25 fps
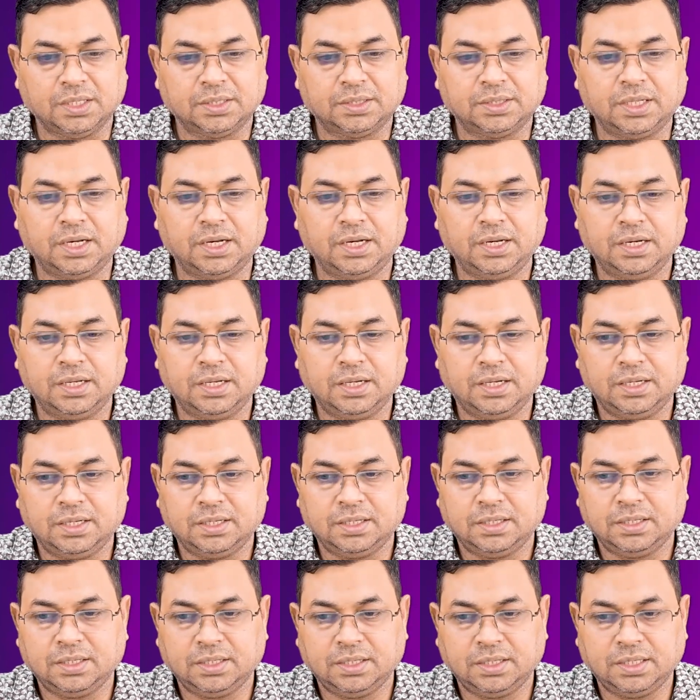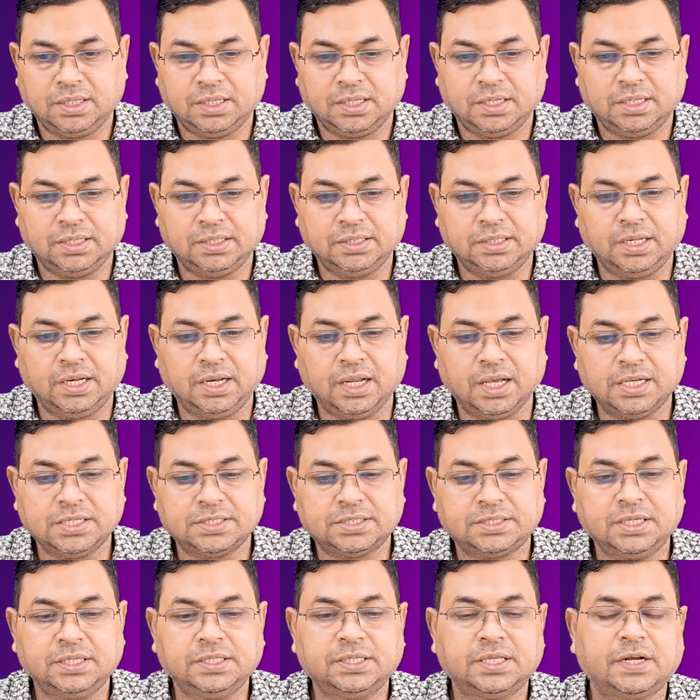The
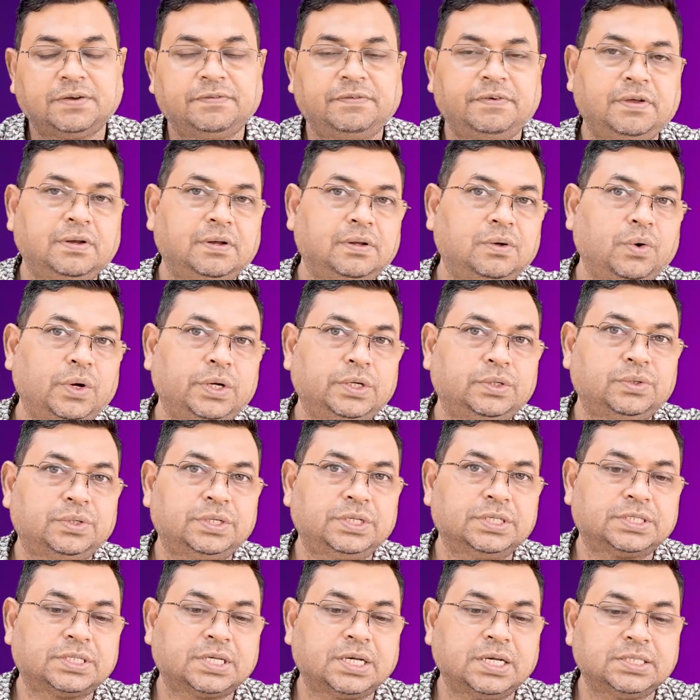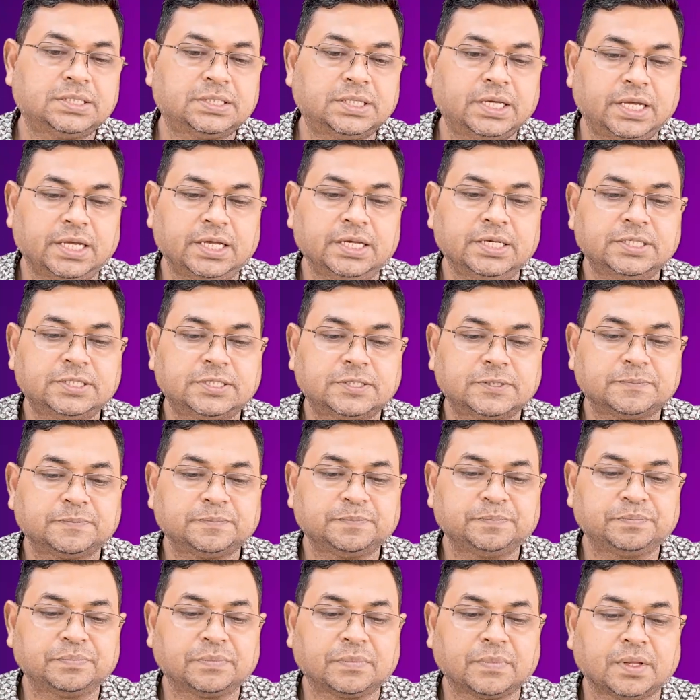last thing that we are going to discuss is
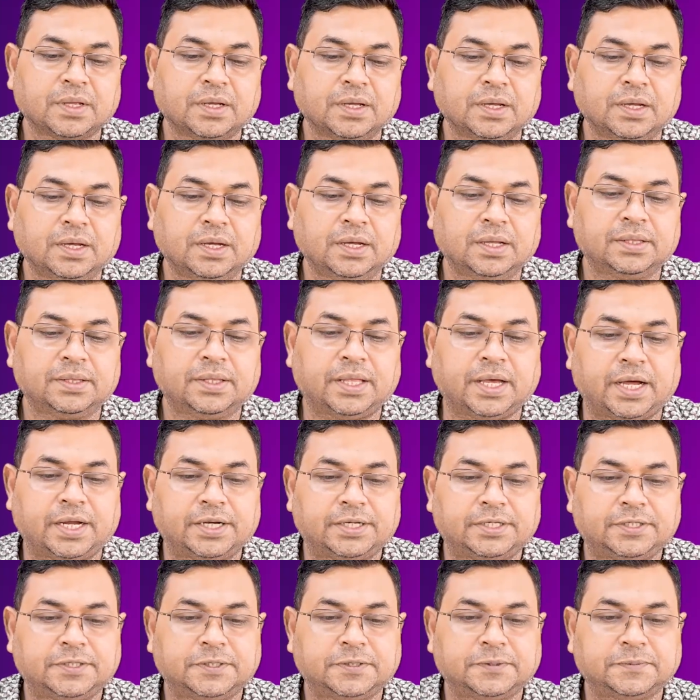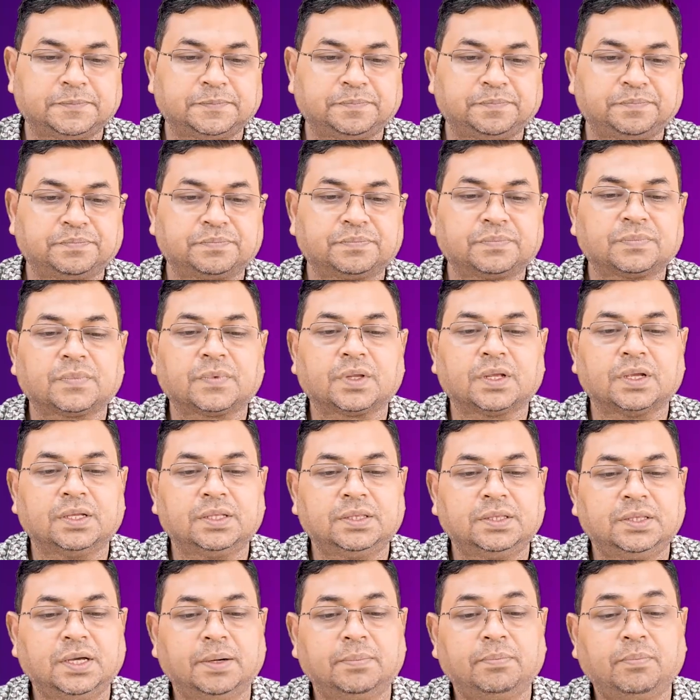that
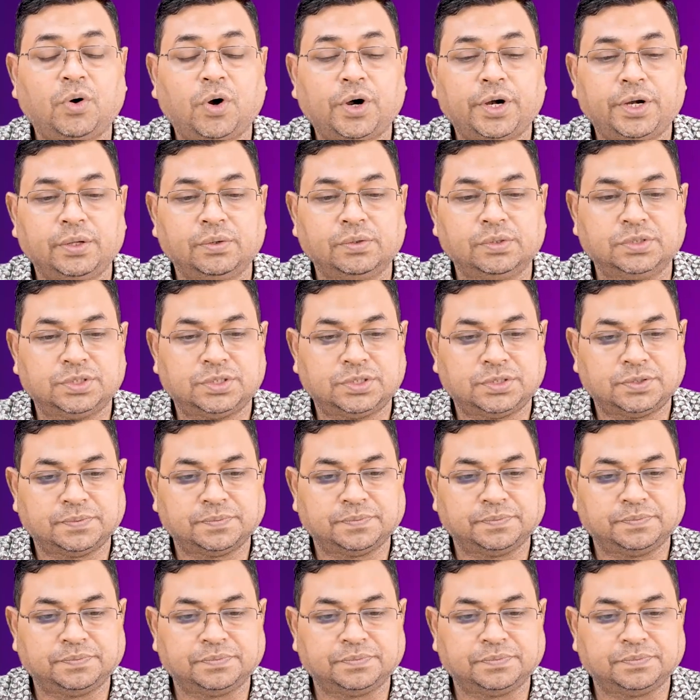the modules